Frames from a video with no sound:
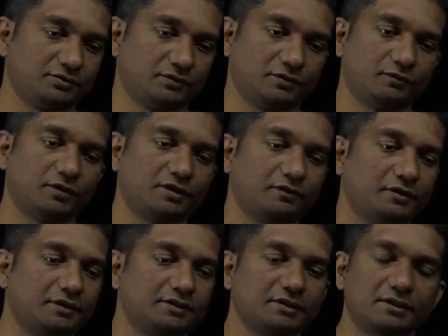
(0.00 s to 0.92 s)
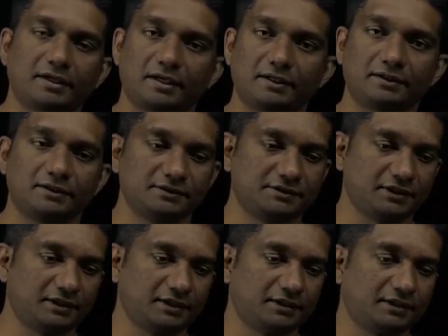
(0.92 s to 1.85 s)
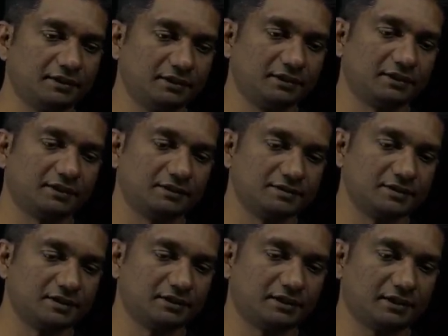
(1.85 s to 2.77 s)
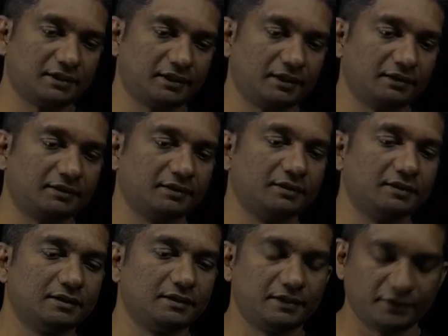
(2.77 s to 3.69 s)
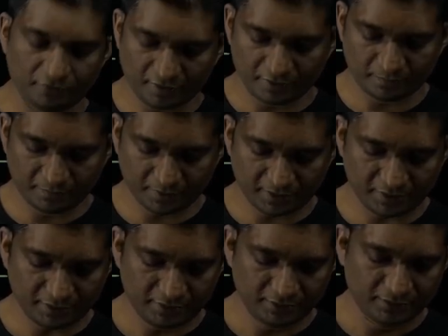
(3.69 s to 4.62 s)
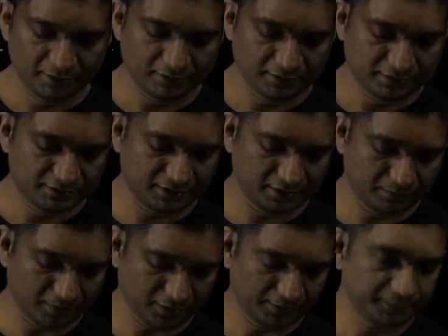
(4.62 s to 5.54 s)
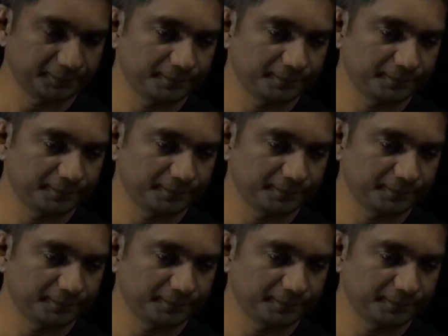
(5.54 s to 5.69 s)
So whatever is the characteristic length, consider that length divided by sigma.